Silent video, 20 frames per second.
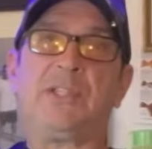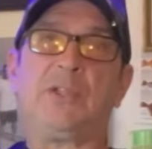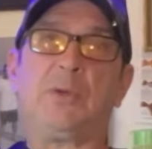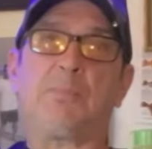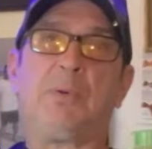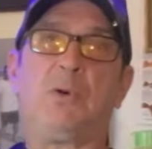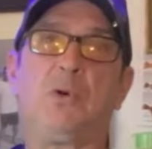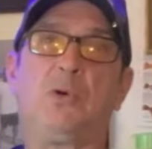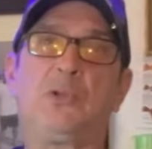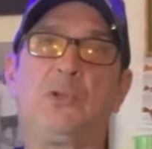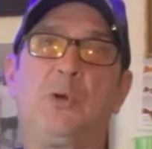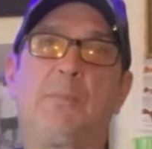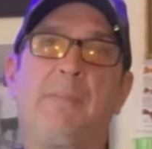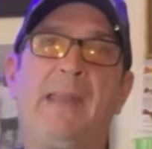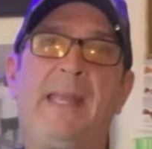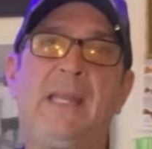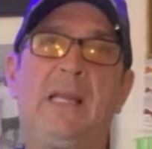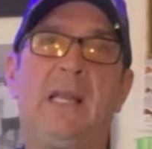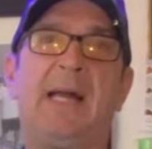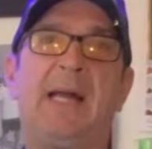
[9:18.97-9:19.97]
you're pulling your
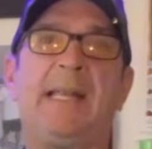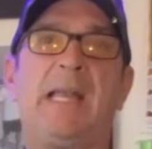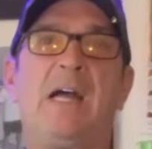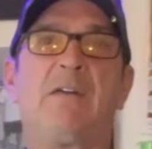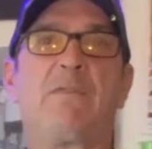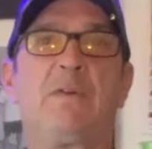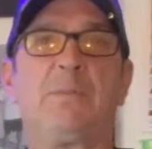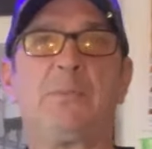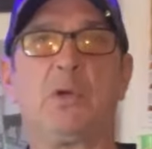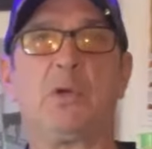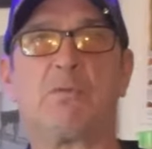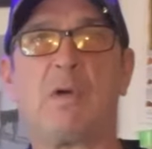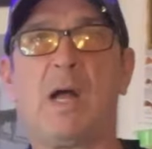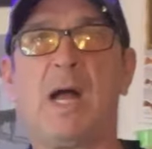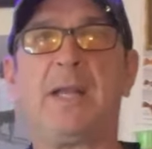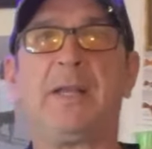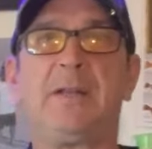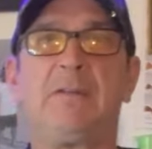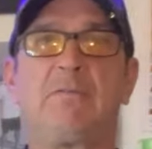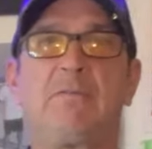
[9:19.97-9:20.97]
main line out from your
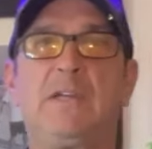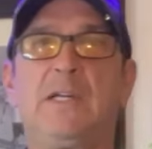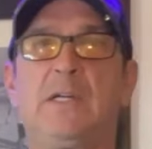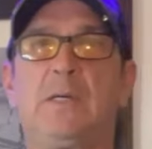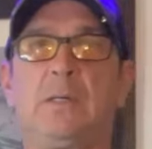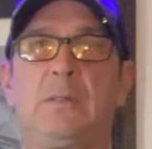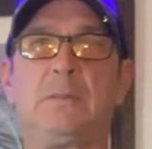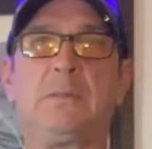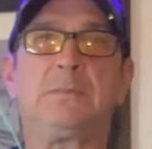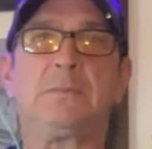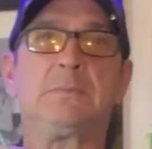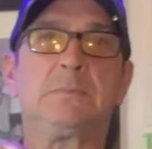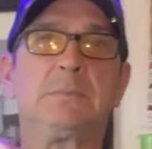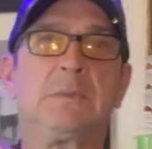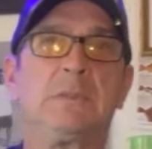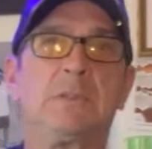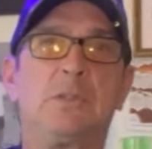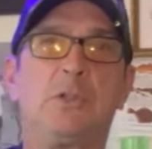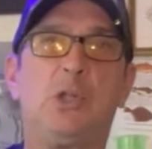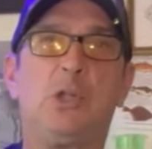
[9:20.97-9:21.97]
rod and reel.
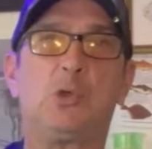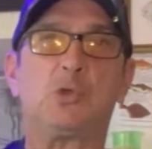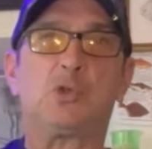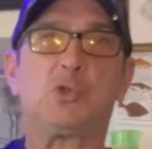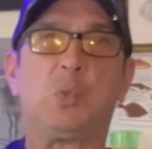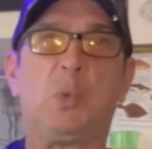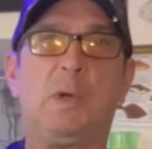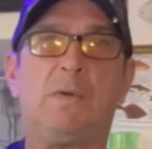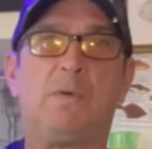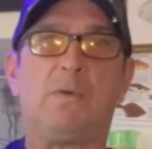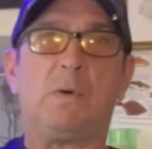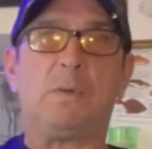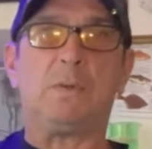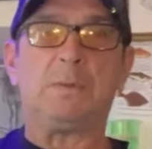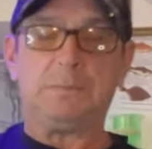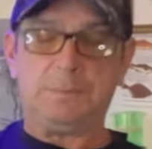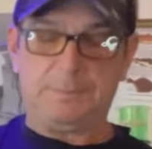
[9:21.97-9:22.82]
No swivel.